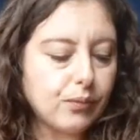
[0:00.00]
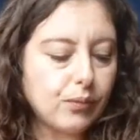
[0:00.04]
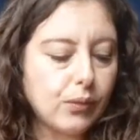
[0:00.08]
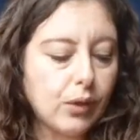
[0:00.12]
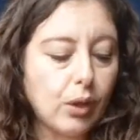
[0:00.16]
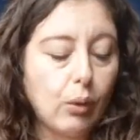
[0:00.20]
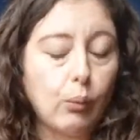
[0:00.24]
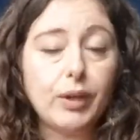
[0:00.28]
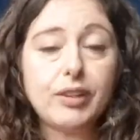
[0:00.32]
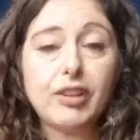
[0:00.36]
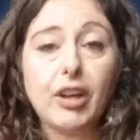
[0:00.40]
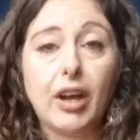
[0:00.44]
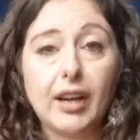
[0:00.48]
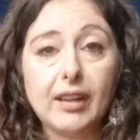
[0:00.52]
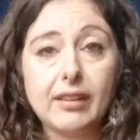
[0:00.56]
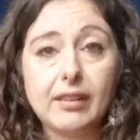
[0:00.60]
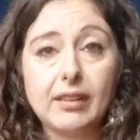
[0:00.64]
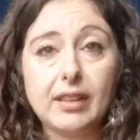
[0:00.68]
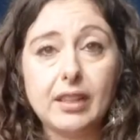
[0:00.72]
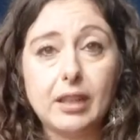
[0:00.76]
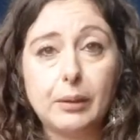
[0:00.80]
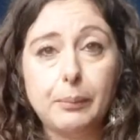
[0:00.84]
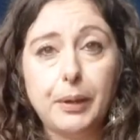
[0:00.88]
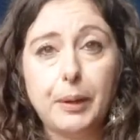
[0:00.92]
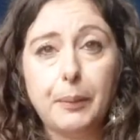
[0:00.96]
We talked a
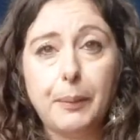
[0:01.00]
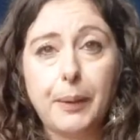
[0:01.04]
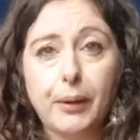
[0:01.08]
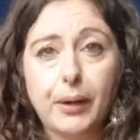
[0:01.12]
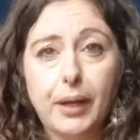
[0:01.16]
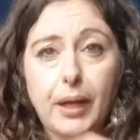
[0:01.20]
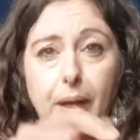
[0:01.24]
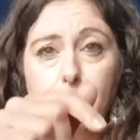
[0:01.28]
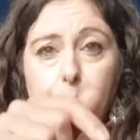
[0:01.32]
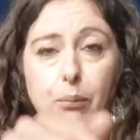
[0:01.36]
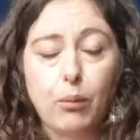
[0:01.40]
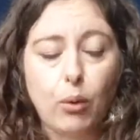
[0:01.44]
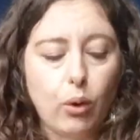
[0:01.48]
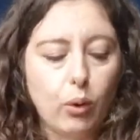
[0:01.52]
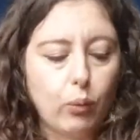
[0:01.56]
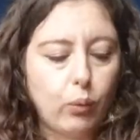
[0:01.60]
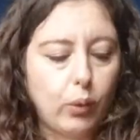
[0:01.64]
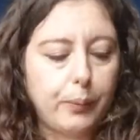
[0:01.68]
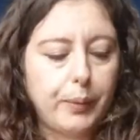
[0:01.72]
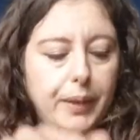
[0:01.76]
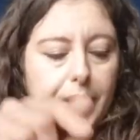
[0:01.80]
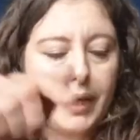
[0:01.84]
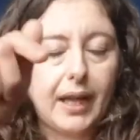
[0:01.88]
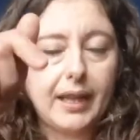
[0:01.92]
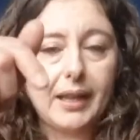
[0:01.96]
little bit about him. More will
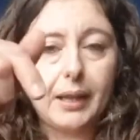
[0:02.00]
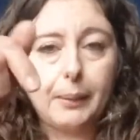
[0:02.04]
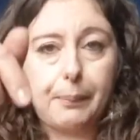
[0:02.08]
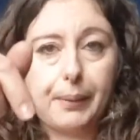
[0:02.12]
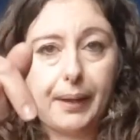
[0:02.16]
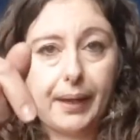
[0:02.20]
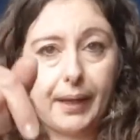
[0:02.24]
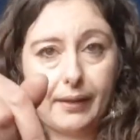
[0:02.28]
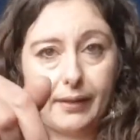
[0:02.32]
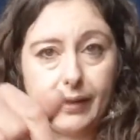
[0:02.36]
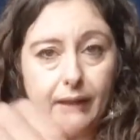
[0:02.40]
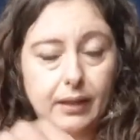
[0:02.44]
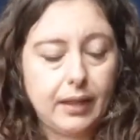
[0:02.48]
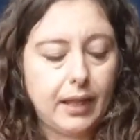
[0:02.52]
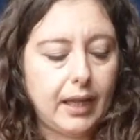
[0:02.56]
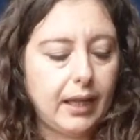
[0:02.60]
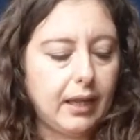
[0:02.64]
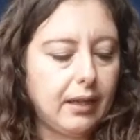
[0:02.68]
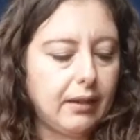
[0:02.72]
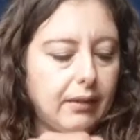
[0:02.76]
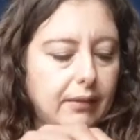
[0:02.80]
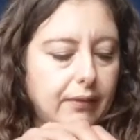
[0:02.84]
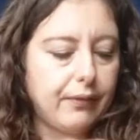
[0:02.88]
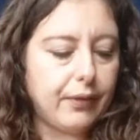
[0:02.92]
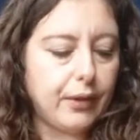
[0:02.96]
be on the
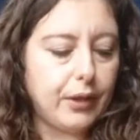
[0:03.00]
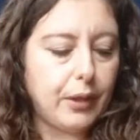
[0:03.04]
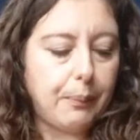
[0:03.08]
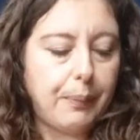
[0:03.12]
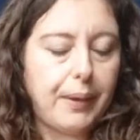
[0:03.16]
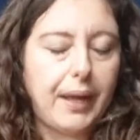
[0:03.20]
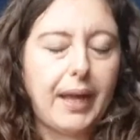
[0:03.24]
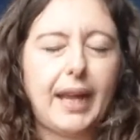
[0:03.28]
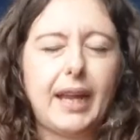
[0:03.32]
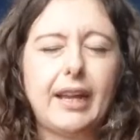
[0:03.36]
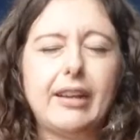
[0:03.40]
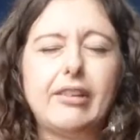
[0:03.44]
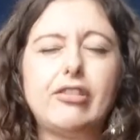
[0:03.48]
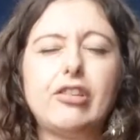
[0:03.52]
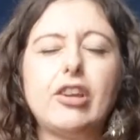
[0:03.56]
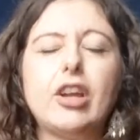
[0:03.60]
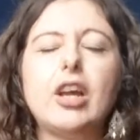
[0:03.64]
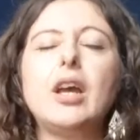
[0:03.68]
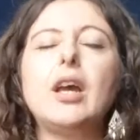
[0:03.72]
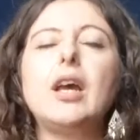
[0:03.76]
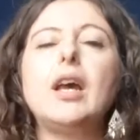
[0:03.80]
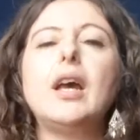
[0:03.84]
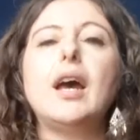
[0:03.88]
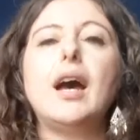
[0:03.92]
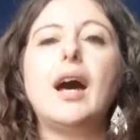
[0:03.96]
link for the page,
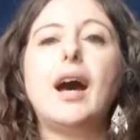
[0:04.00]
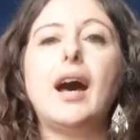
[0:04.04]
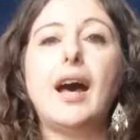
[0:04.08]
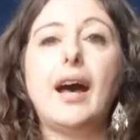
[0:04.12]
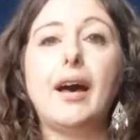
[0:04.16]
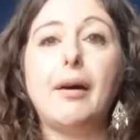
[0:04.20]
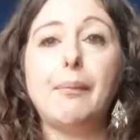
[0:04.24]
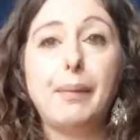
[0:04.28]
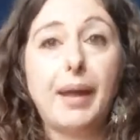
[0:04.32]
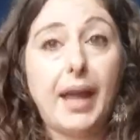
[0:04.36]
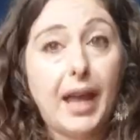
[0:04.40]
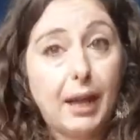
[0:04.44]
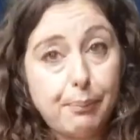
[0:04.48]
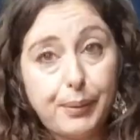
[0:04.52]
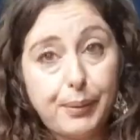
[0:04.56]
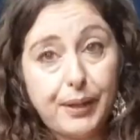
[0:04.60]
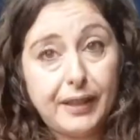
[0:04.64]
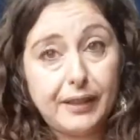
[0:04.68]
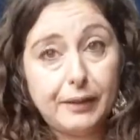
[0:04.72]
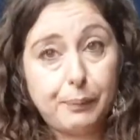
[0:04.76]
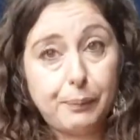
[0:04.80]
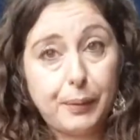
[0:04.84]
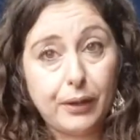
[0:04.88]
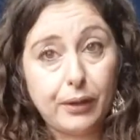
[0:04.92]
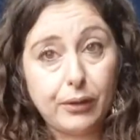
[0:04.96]
and
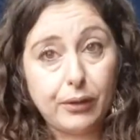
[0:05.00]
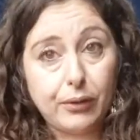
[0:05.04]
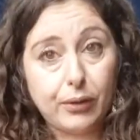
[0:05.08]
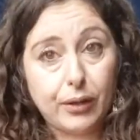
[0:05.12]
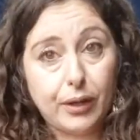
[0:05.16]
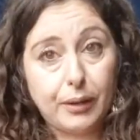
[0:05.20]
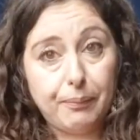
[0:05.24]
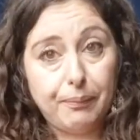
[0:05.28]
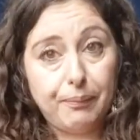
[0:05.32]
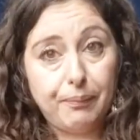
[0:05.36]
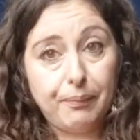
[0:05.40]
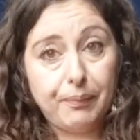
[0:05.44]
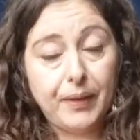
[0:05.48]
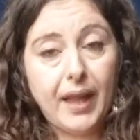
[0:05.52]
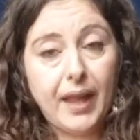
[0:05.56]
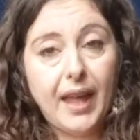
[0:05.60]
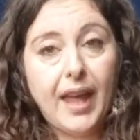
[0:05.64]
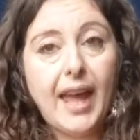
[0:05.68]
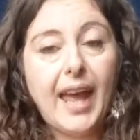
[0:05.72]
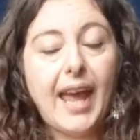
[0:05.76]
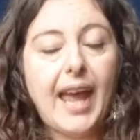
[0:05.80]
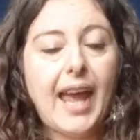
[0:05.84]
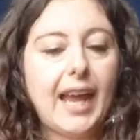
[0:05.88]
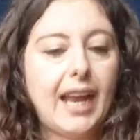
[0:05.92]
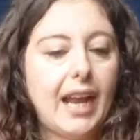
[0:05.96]
Peace Pilgrim.
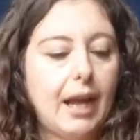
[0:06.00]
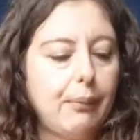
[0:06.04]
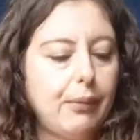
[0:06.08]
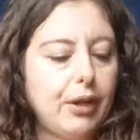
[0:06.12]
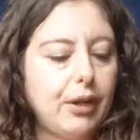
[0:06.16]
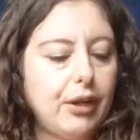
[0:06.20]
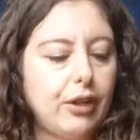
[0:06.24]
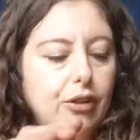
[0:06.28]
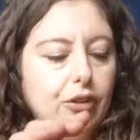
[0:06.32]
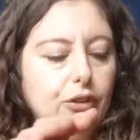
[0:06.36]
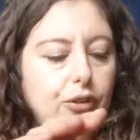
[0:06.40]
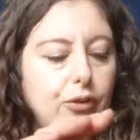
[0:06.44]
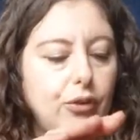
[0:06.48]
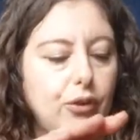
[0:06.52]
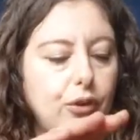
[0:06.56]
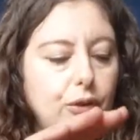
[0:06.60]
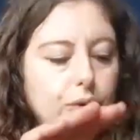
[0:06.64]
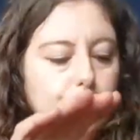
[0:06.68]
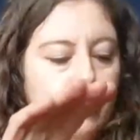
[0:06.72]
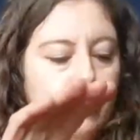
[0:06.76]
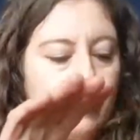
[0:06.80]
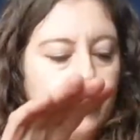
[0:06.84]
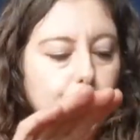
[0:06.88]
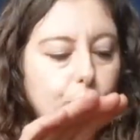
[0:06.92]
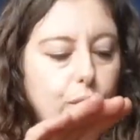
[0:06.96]
And I'm going to do
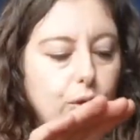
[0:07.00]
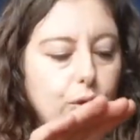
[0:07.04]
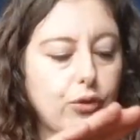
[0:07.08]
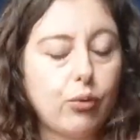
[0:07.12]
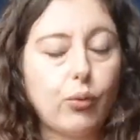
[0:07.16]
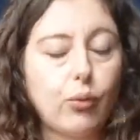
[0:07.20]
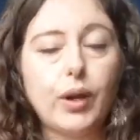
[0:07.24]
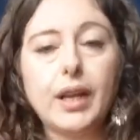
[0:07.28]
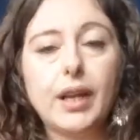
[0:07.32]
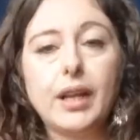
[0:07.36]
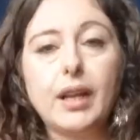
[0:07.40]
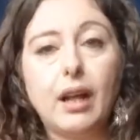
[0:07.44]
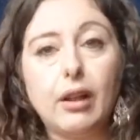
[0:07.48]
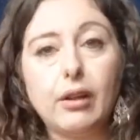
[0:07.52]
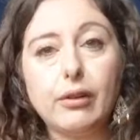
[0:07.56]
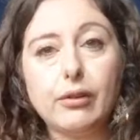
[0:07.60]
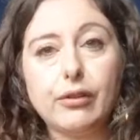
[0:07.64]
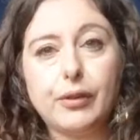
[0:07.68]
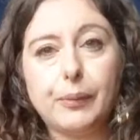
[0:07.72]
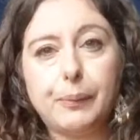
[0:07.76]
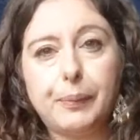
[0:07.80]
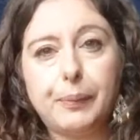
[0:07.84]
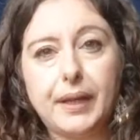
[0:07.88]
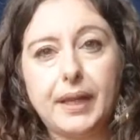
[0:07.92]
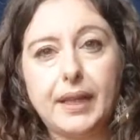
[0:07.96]
those for
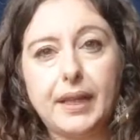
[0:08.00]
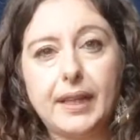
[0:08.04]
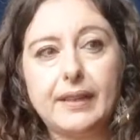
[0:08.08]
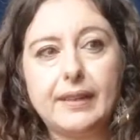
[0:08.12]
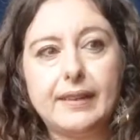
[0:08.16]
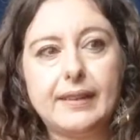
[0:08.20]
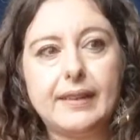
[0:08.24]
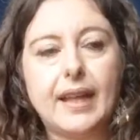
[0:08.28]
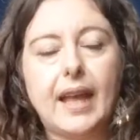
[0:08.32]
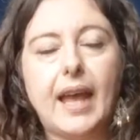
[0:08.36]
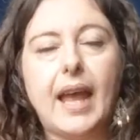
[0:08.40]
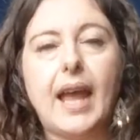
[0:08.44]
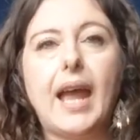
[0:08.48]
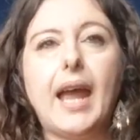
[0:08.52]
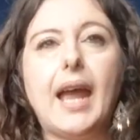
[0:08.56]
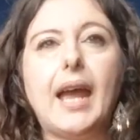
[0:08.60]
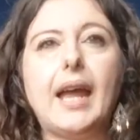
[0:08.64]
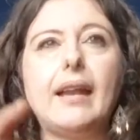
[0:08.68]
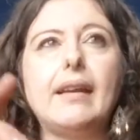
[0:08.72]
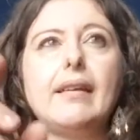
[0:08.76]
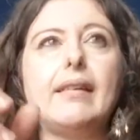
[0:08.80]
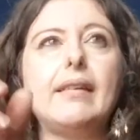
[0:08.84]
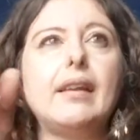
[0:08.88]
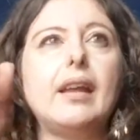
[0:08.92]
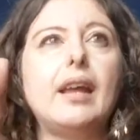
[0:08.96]
$20 a piece.
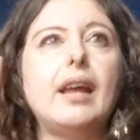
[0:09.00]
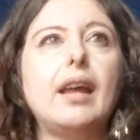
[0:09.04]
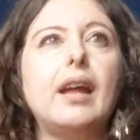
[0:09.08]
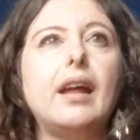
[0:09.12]
And